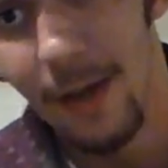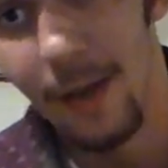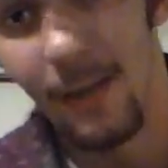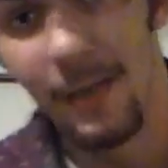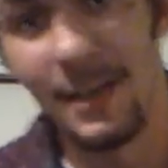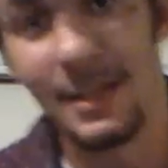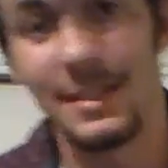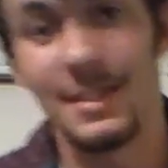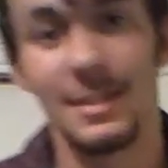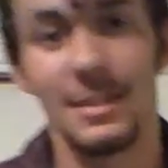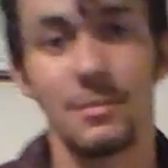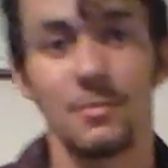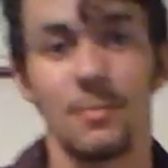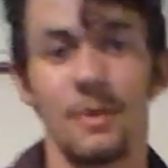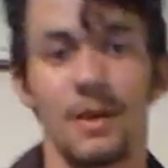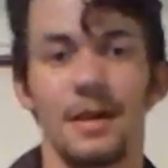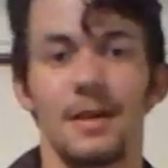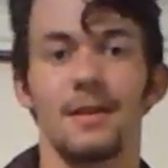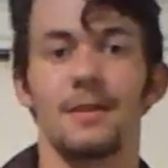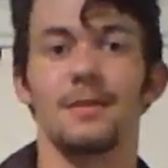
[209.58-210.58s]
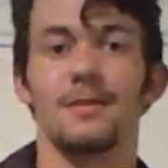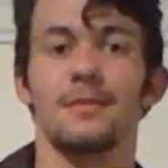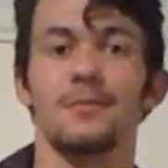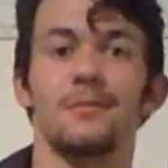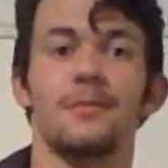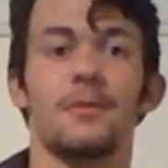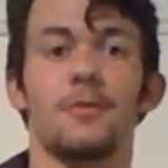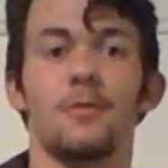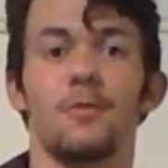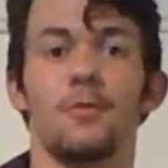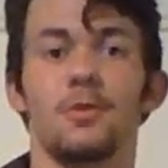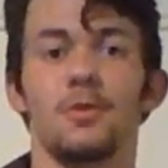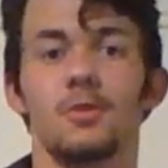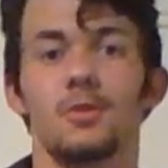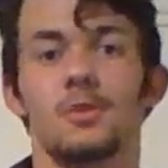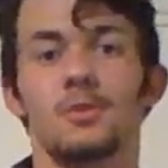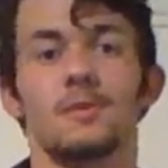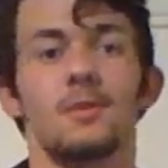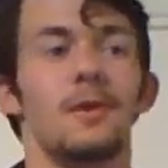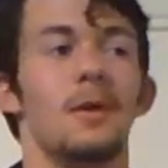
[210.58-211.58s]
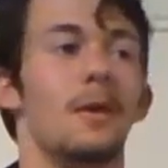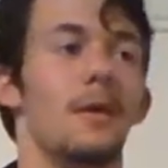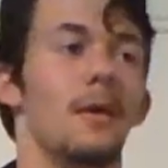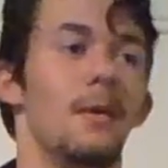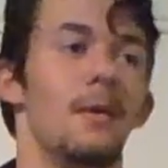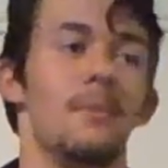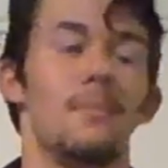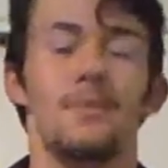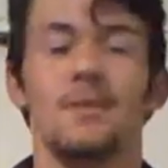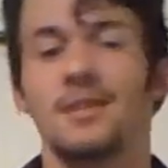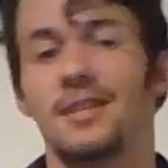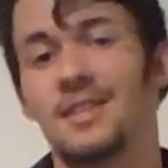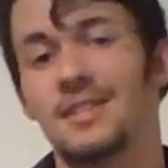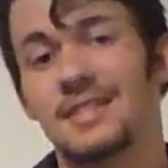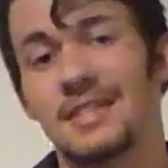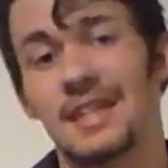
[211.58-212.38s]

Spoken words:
This is where, of course, doesn't